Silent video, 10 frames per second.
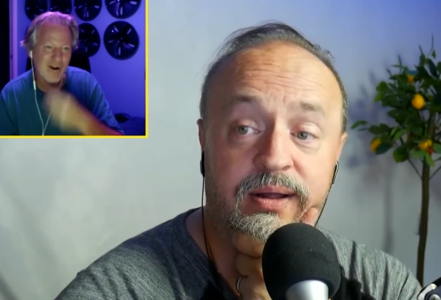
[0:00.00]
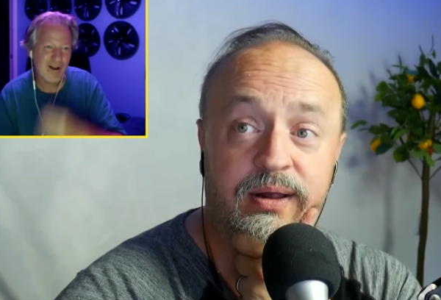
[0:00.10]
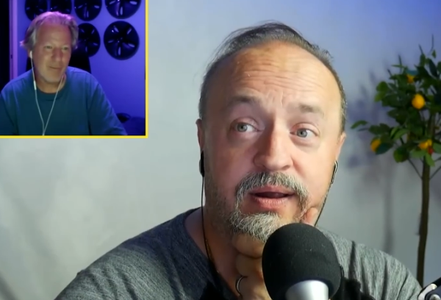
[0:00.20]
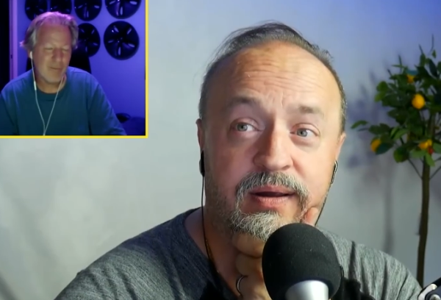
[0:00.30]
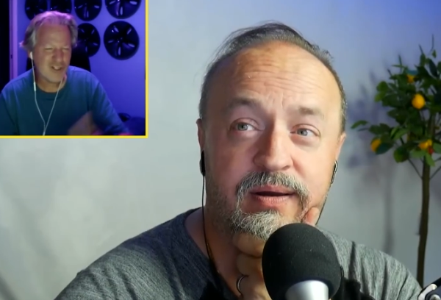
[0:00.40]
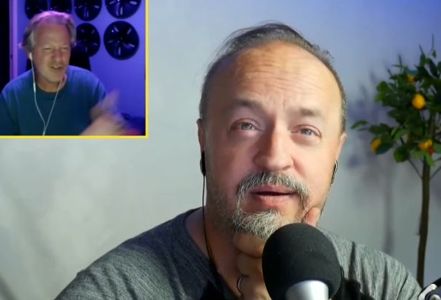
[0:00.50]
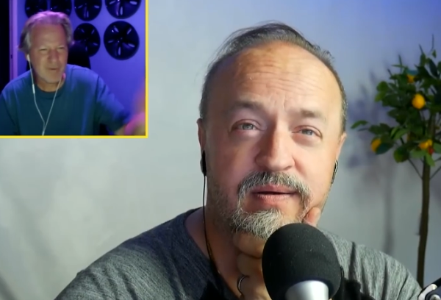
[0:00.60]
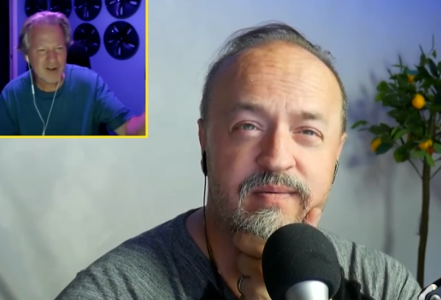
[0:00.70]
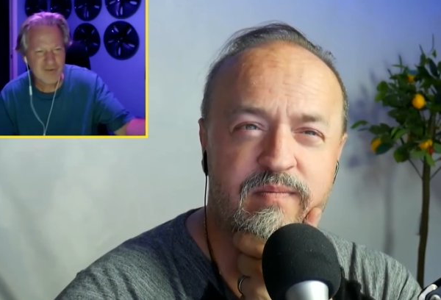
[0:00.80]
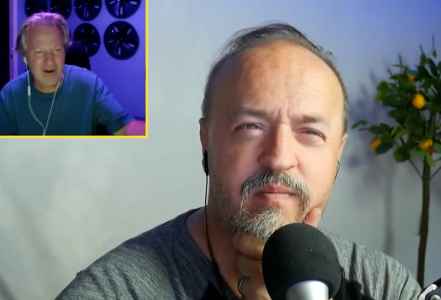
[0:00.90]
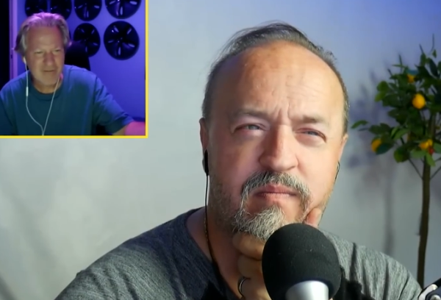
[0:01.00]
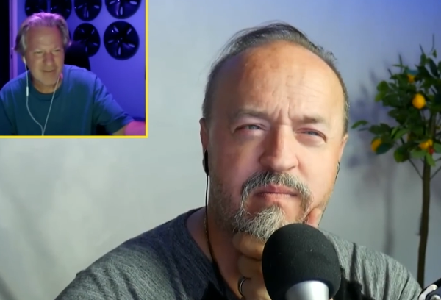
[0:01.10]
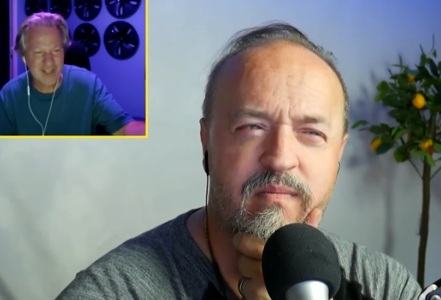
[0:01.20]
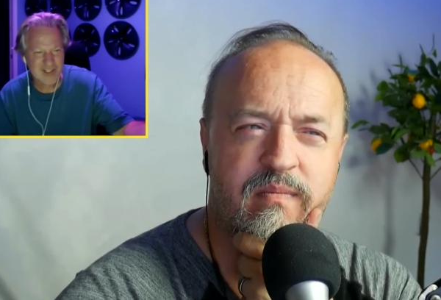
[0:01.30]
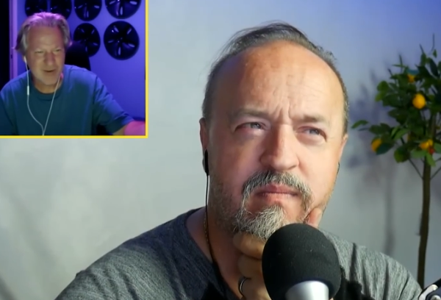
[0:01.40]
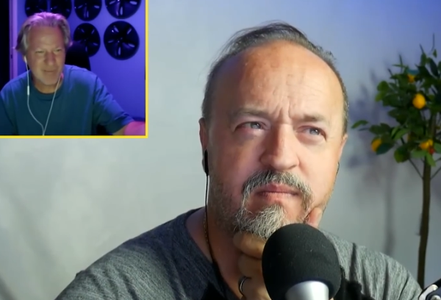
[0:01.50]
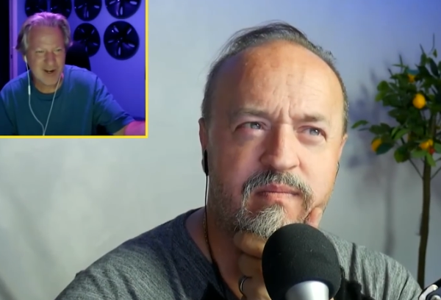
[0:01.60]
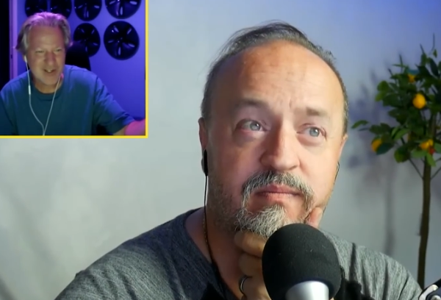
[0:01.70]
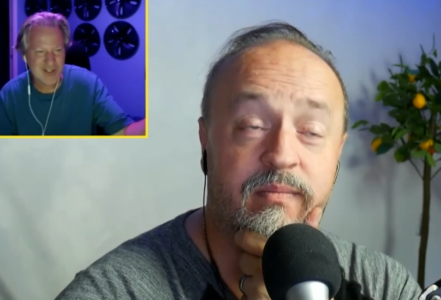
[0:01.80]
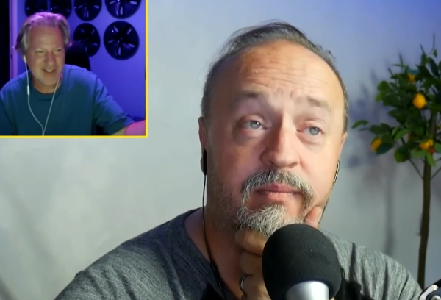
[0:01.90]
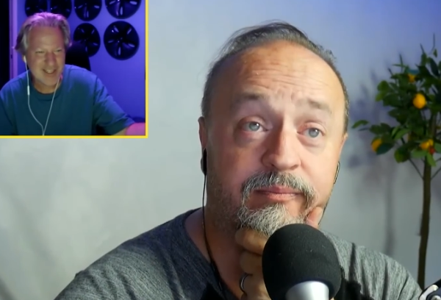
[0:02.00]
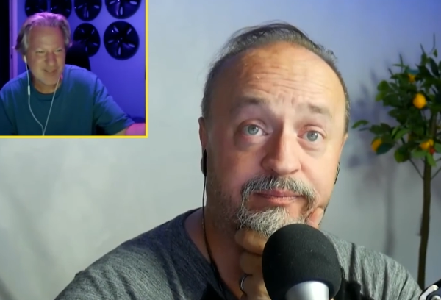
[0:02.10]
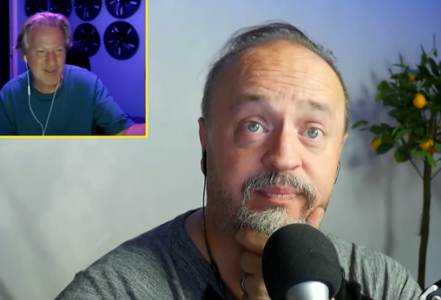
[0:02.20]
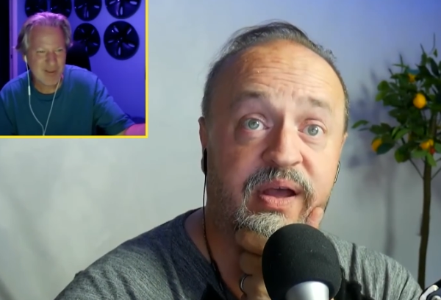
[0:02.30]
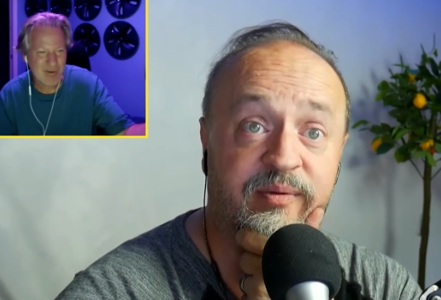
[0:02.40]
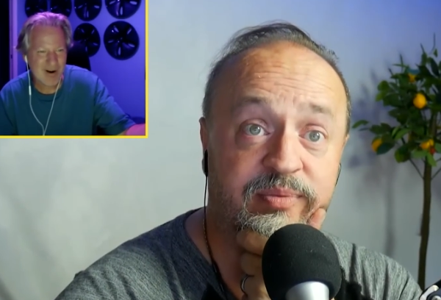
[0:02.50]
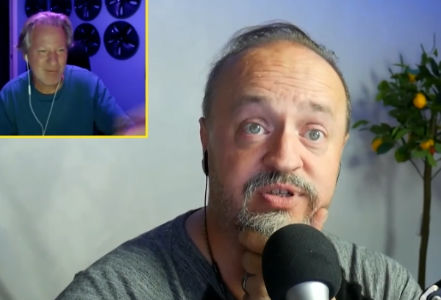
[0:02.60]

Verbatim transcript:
Speaker 1: while, but you've been traveling so much, so that's been I've the been